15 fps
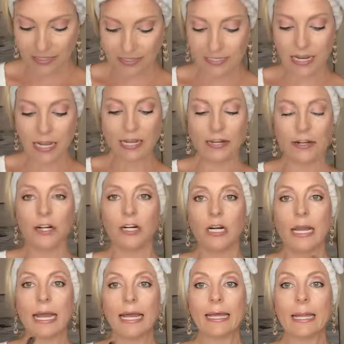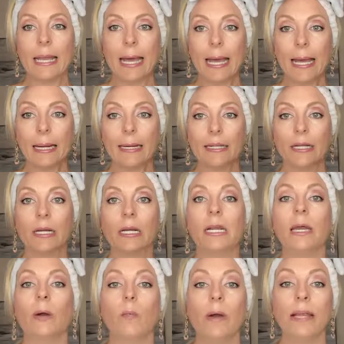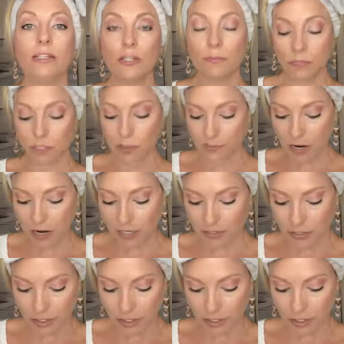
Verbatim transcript: container like that, you're gonna get way too much product